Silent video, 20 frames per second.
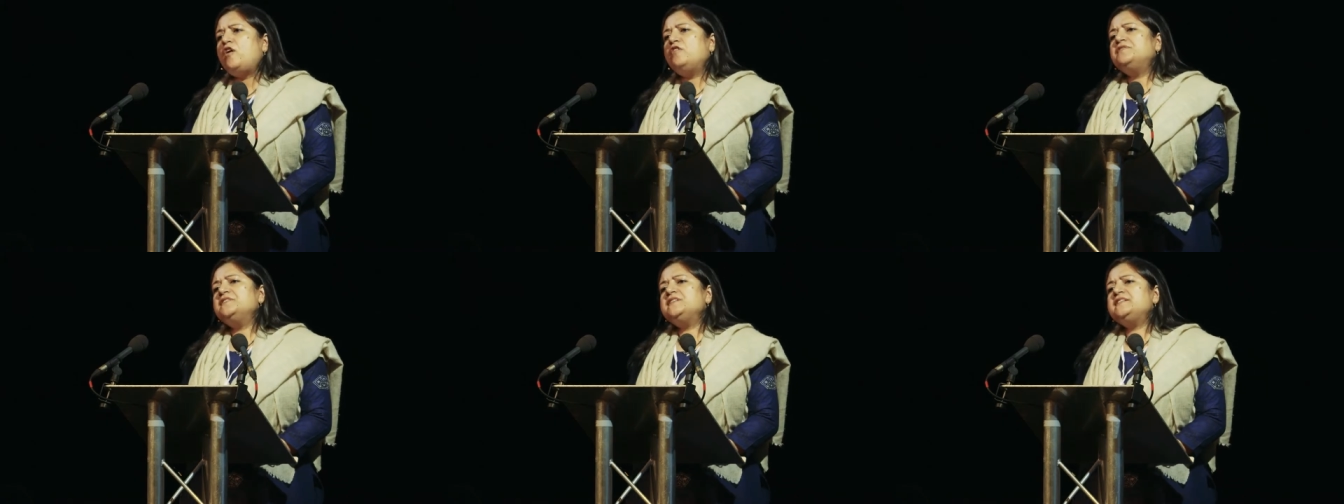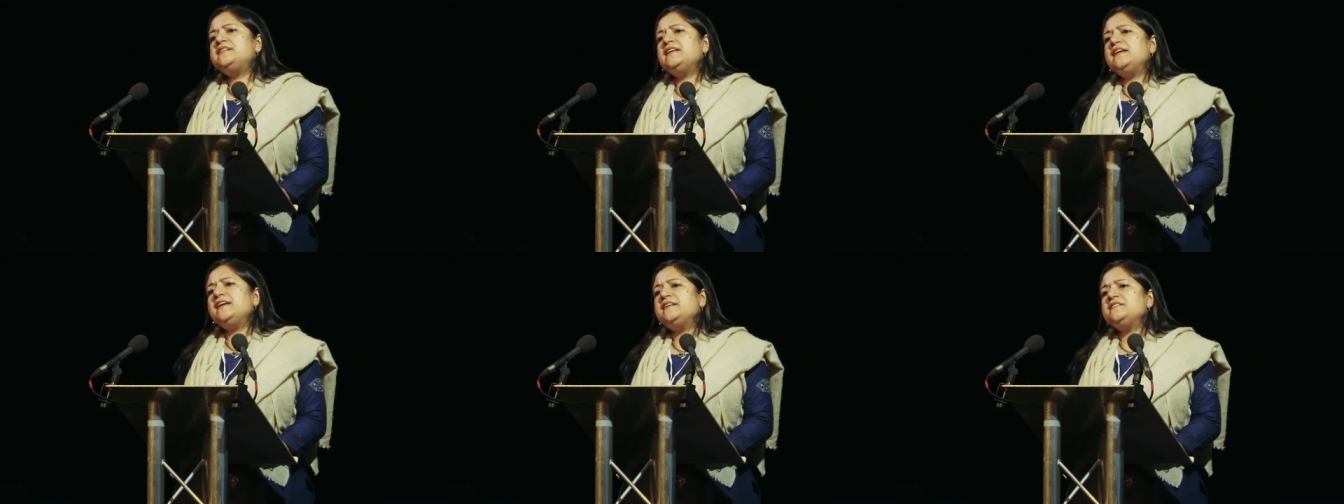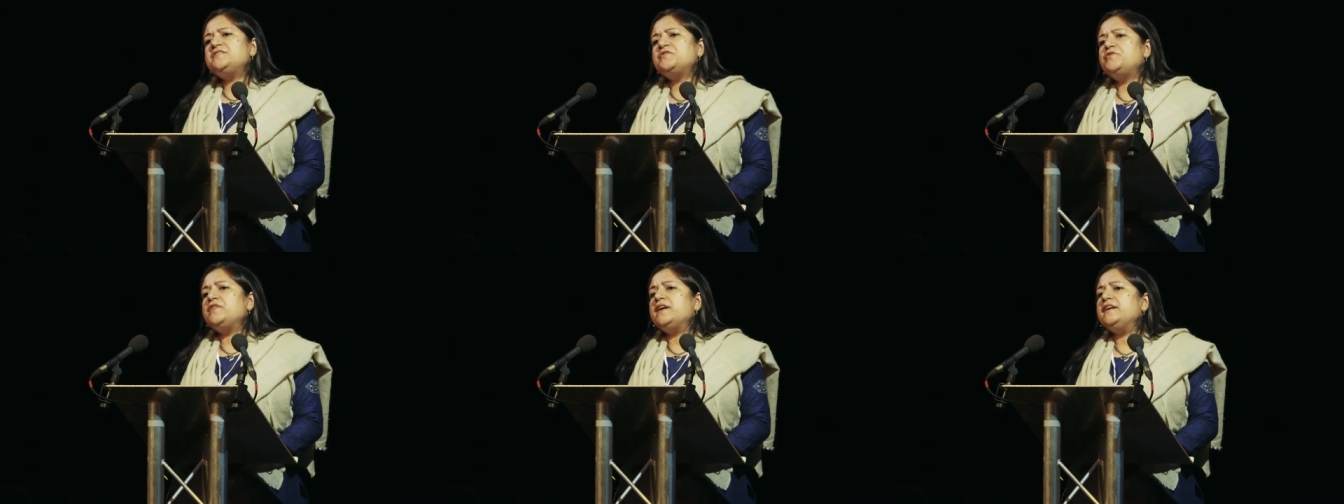in terms of the
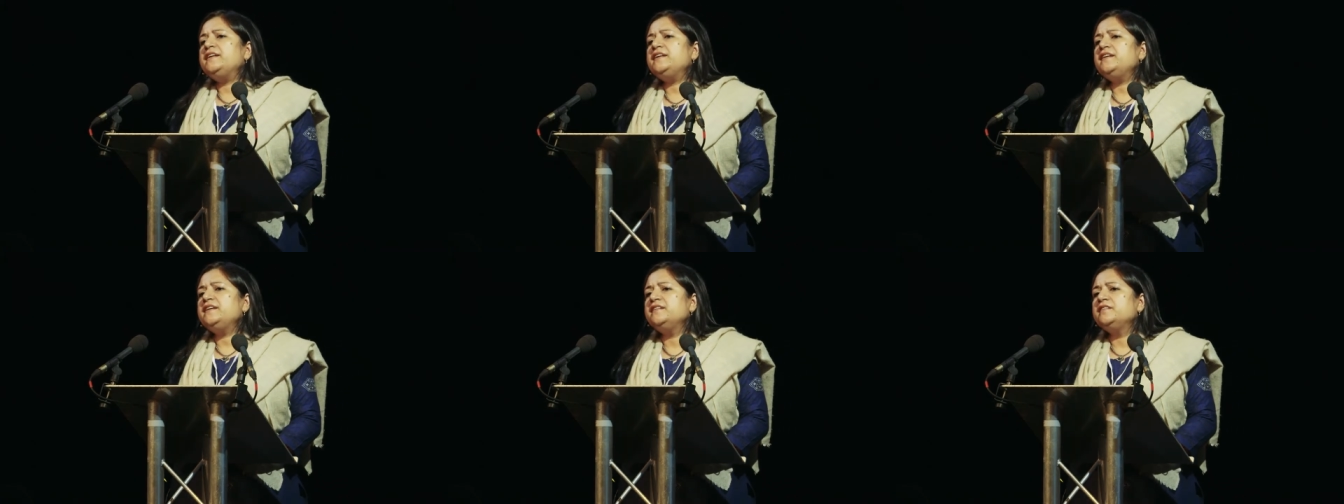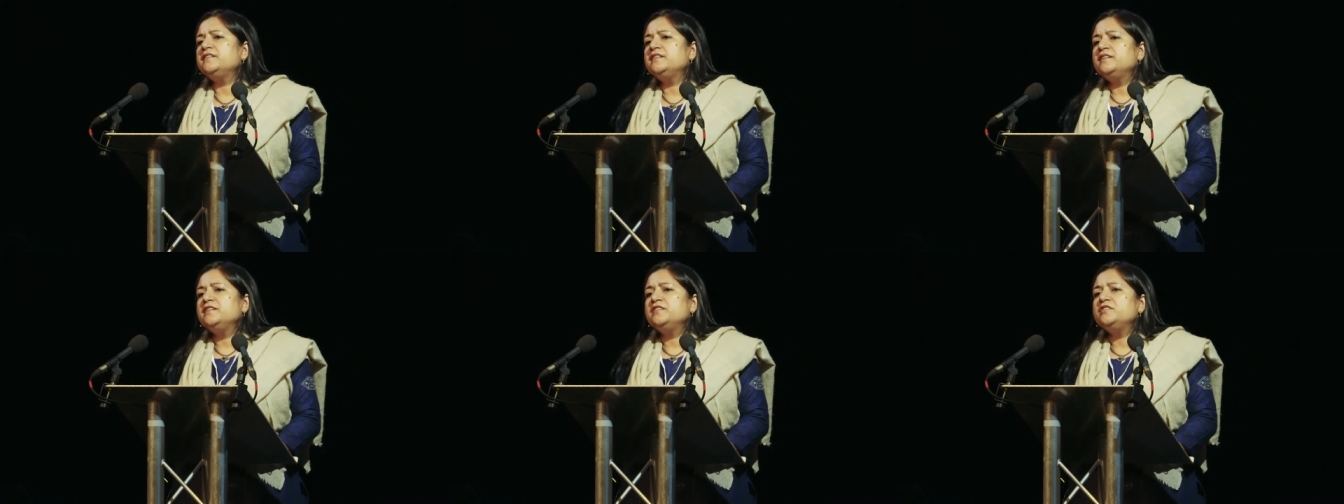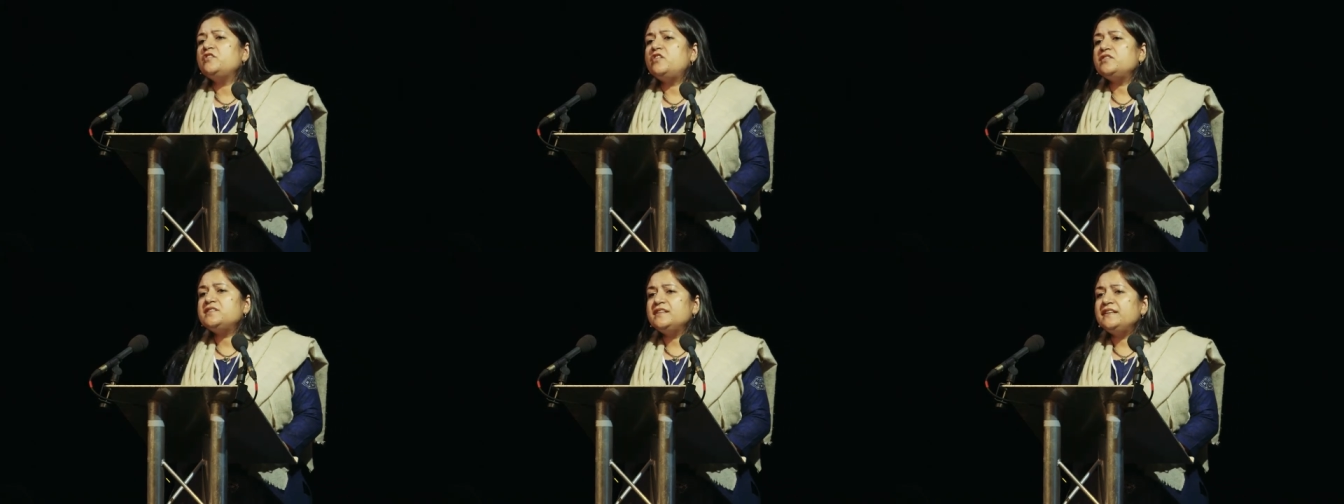dialogue and
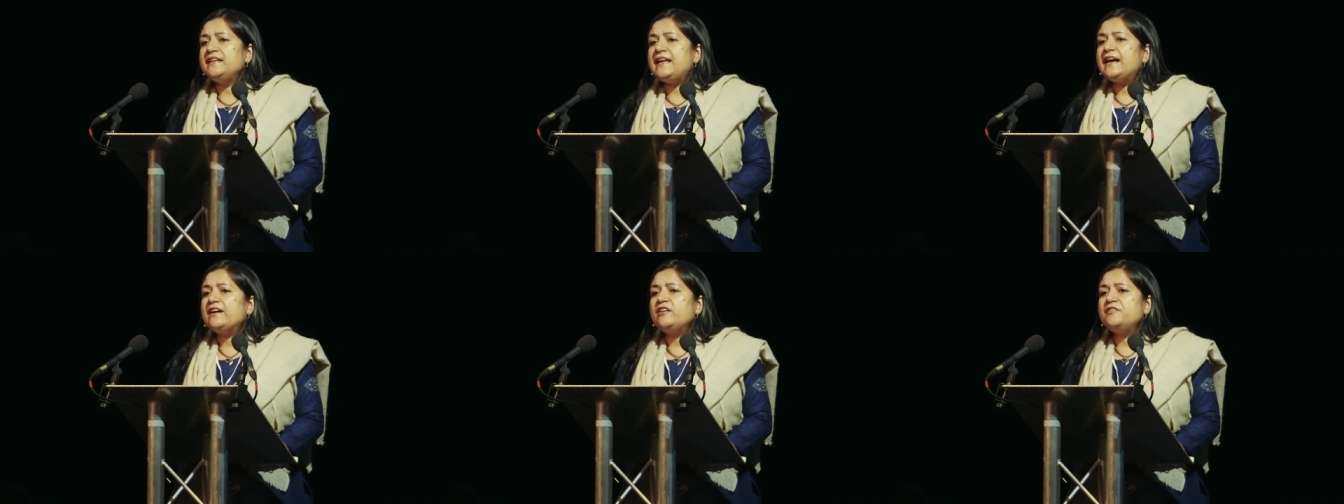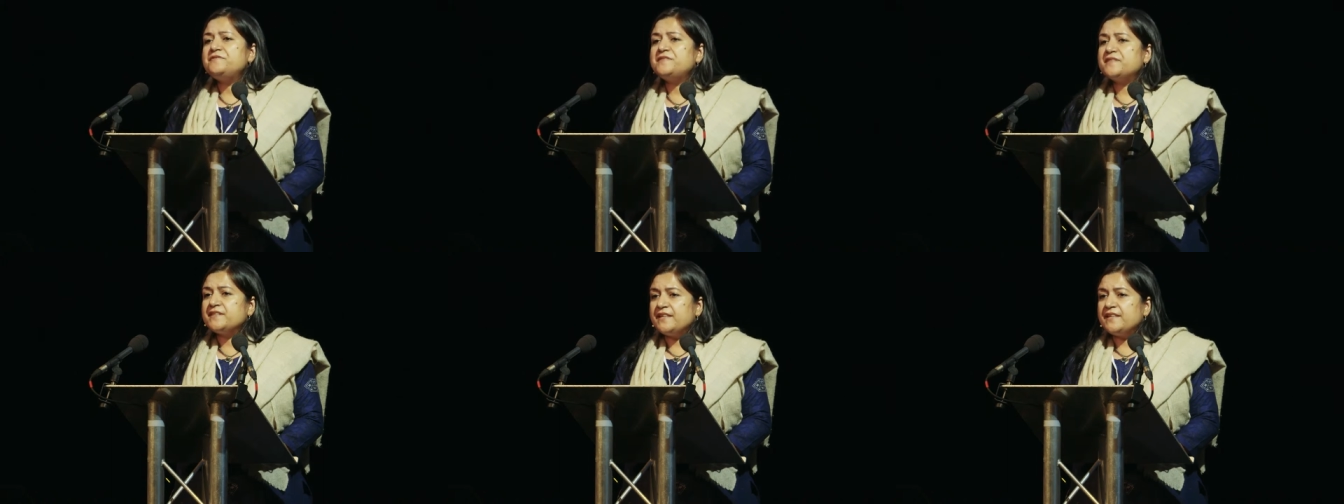intangible cultural